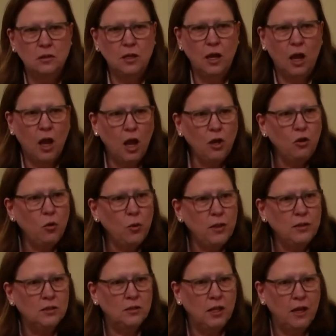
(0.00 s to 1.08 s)
the
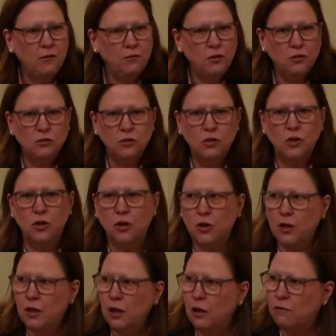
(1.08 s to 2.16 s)
ongoing safety and
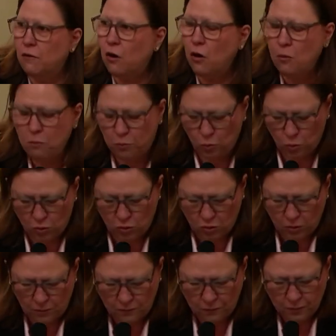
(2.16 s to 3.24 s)
security of our
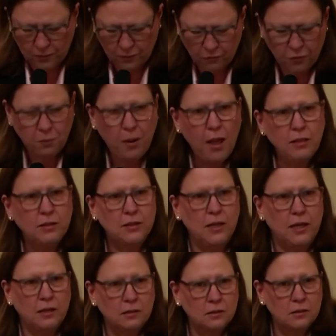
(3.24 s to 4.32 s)
border for
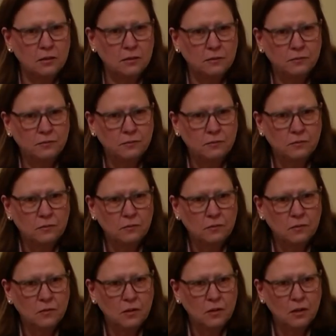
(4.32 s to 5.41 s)
politics,
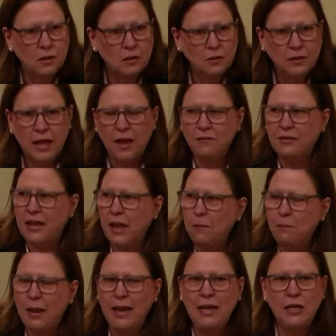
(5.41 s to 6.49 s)
to have a
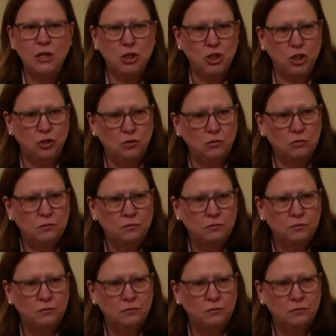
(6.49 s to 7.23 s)
campaign issue.